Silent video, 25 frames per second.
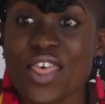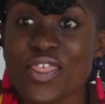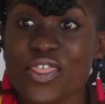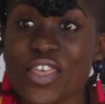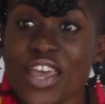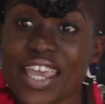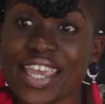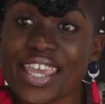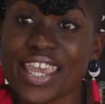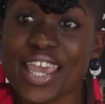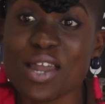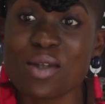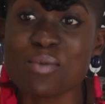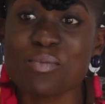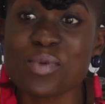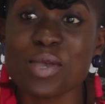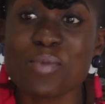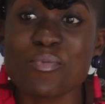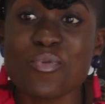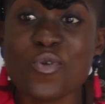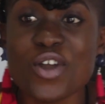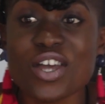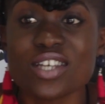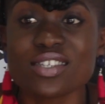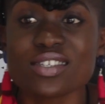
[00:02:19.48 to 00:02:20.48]
They can be
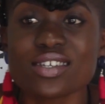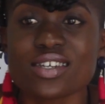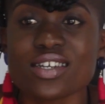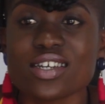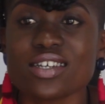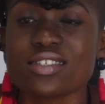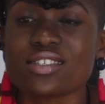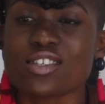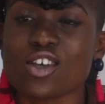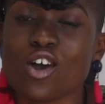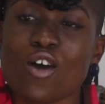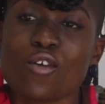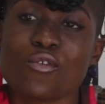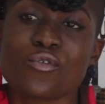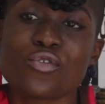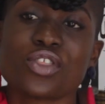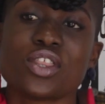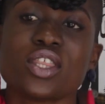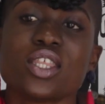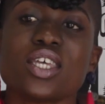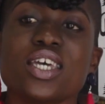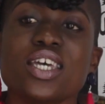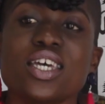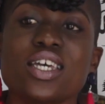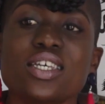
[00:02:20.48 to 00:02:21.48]
presidents of
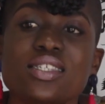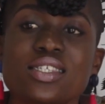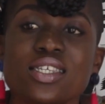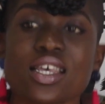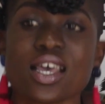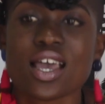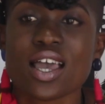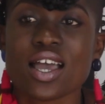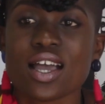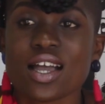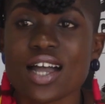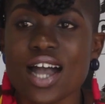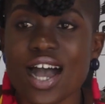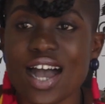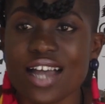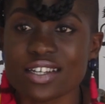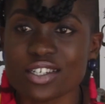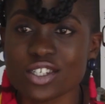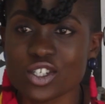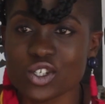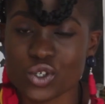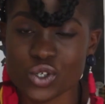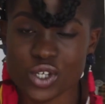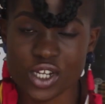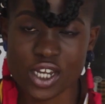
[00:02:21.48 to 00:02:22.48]
this
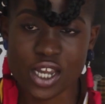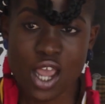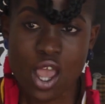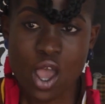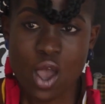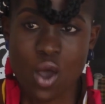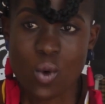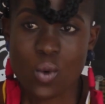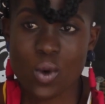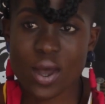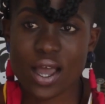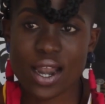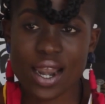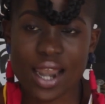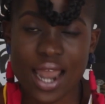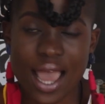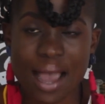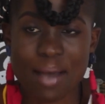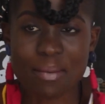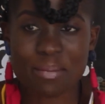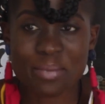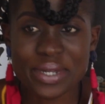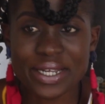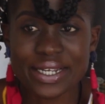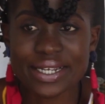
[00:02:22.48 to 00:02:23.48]
country. Well,
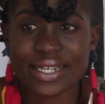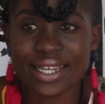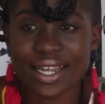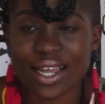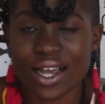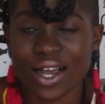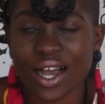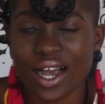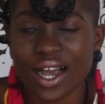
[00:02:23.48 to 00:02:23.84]
I mean,